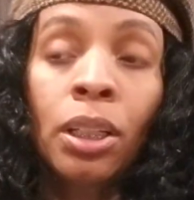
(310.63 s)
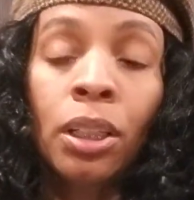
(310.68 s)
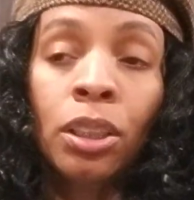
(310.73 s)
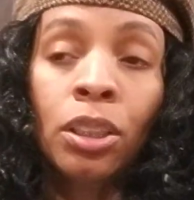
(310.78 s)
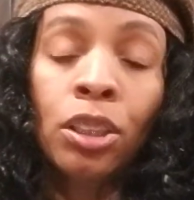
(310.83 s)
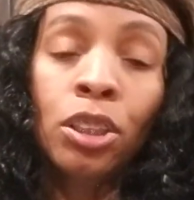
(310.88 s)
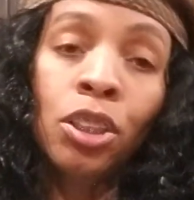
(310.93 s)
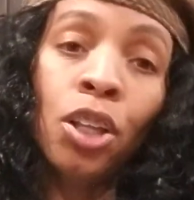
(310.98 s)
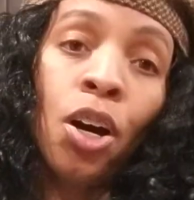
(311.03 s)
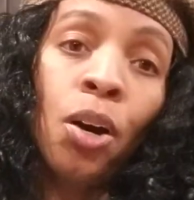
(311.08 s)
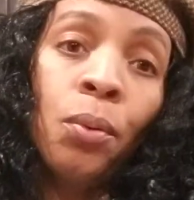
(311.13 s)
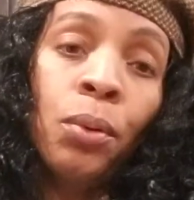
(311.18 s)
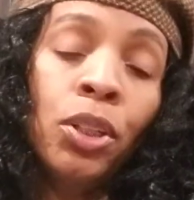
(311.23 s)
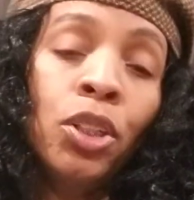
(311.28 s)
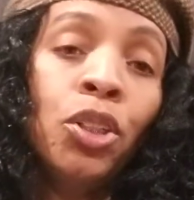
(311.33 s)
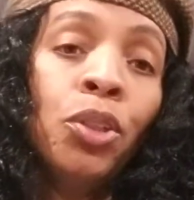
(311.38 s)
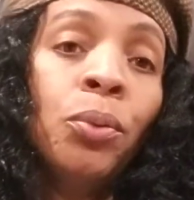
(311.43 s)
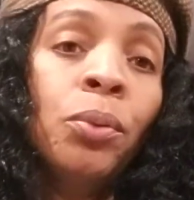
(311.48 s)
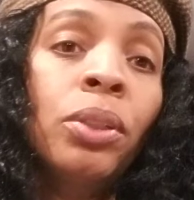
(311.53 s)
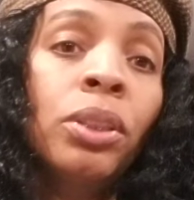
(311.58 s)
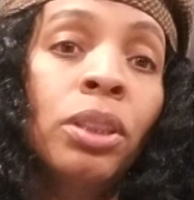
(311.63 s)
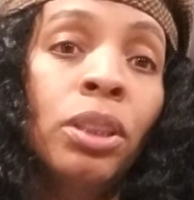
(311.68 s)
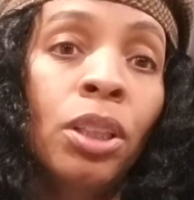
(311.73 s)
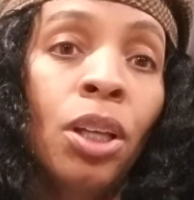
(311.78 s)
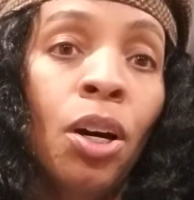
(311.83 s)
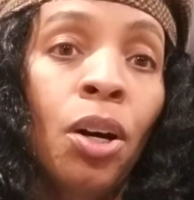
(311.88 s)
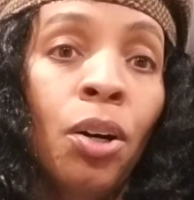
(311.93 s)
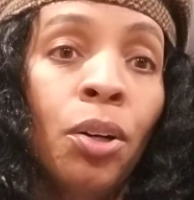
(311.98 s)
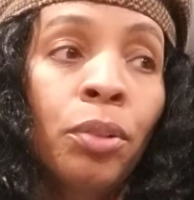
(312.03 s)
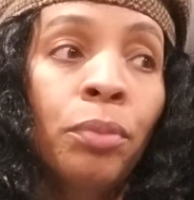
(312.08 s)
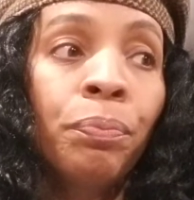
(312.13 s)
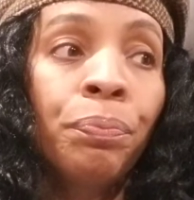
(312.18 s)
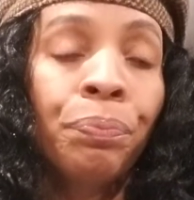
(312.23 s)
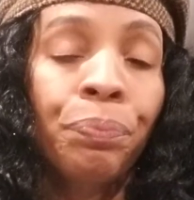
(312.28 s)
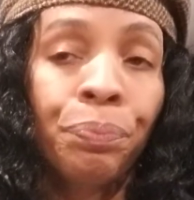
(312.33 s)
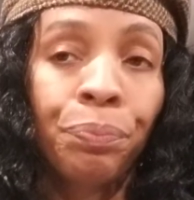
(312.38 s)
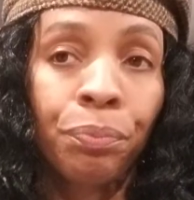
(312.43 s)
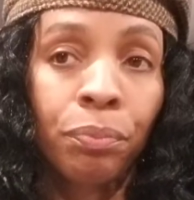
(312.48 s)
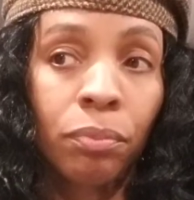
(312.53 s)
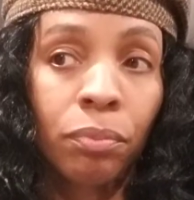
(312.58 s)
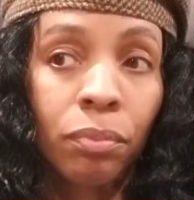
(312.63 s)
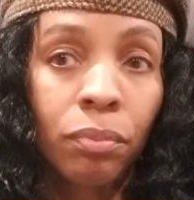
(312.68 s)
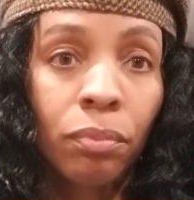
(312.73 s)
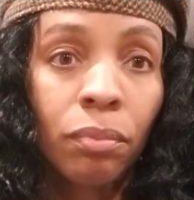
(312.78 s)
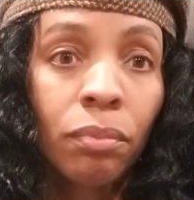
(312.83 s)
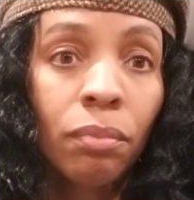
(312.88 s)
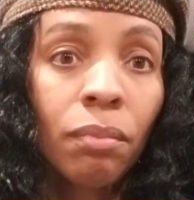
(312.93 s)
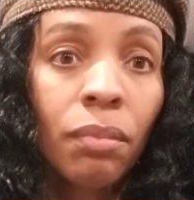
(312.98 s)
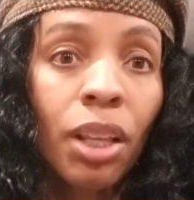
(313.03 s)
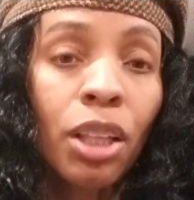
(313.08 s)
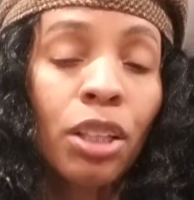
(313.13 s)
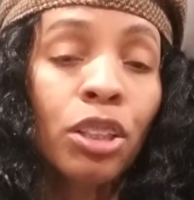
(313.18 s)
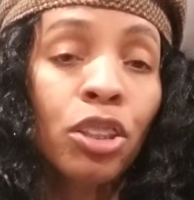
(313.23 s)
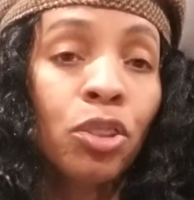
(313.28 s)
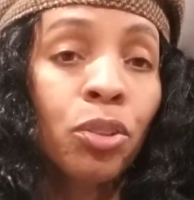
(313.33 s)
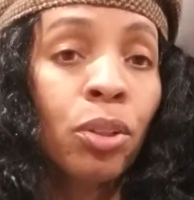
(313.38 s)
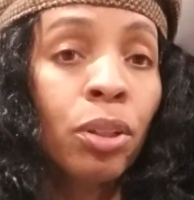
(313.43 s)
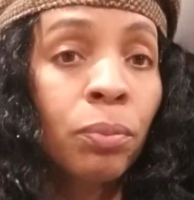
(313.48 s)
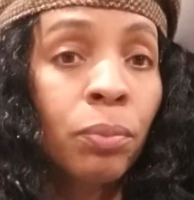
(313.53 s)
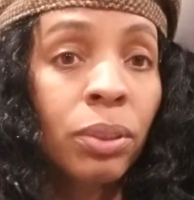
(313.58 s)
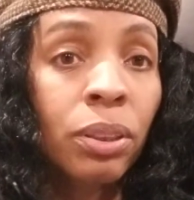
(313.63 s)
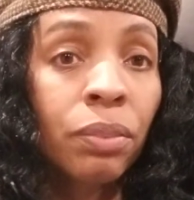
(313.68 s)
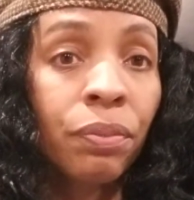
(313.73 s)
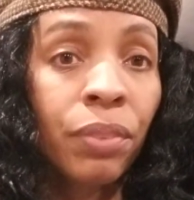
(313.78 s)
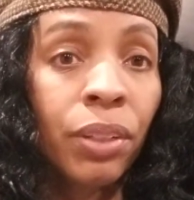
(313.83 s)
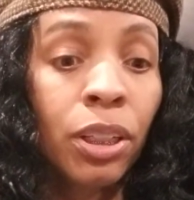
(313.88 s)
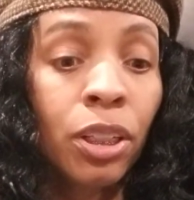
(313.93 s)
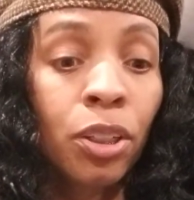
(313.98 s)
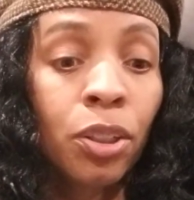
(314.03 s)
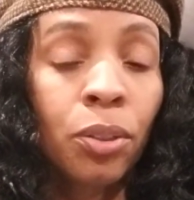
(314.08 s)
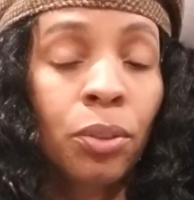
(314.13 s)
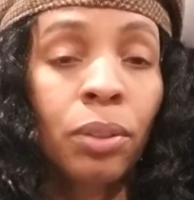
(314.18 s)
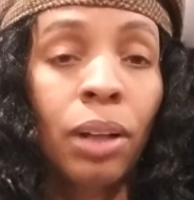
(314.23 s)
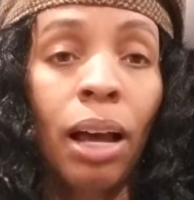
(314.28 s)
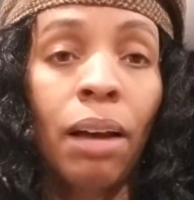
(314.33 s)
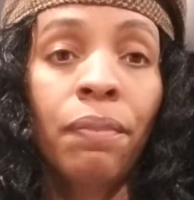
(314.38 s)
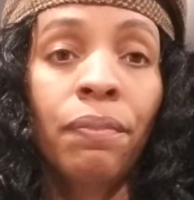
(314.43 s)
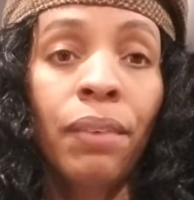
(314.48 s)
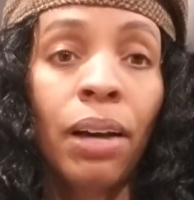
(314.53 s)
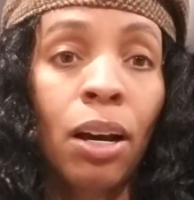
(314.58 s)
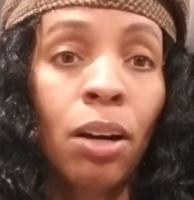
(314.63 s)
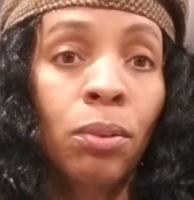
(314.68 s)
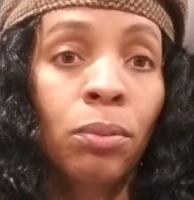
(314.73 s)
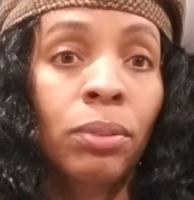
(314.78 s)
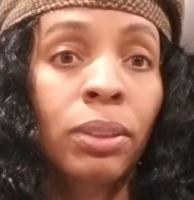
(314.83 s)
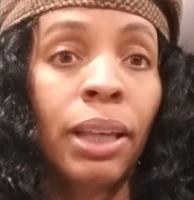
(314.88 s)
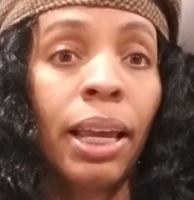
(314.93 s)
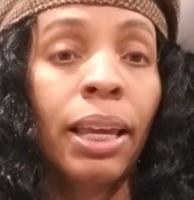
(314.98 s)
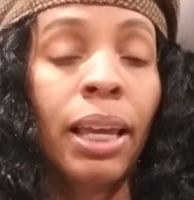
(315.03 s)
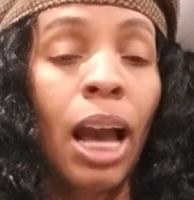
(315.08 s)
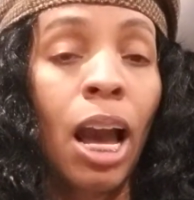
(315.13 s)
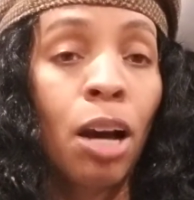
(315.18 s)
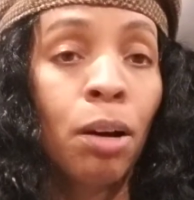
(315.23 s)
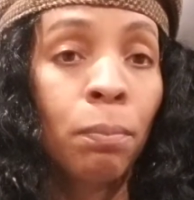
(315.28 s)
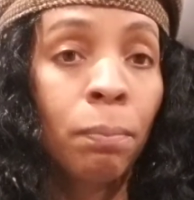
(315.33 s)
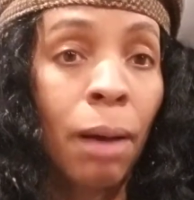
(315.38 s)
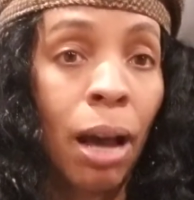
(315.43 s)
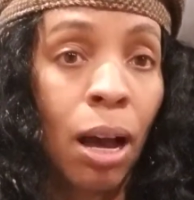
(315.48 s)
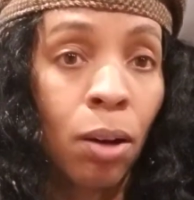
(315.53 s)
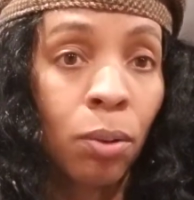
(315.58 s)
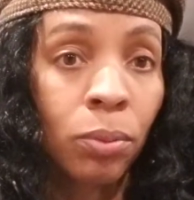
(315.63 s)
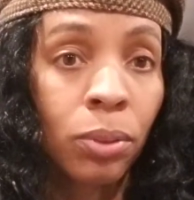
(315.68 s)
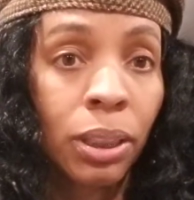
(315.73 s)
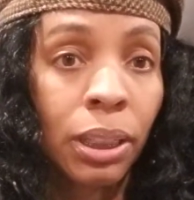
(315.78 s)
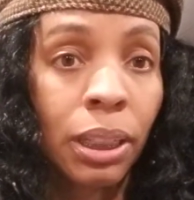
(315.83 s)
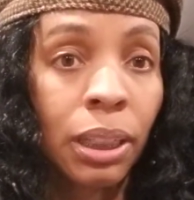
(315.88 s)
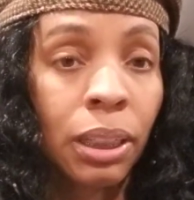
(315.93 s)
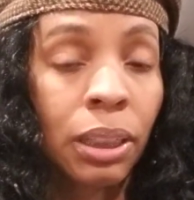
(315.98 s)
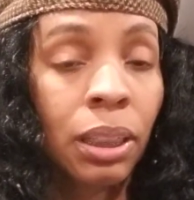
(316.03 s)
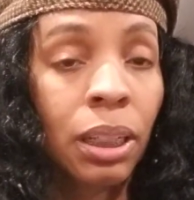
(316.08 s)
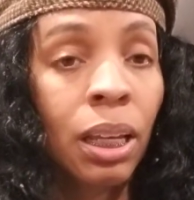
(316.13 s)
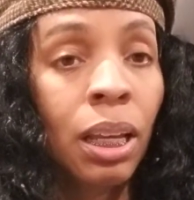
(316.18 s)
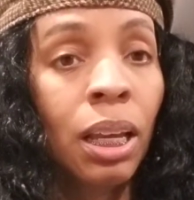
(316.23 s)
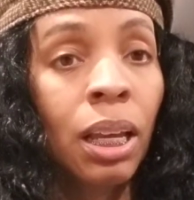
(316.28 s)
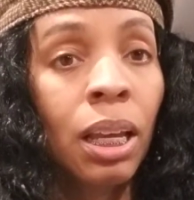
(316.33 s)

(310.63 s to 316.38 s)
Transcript: So in doing so, the script was filled. I found a compounding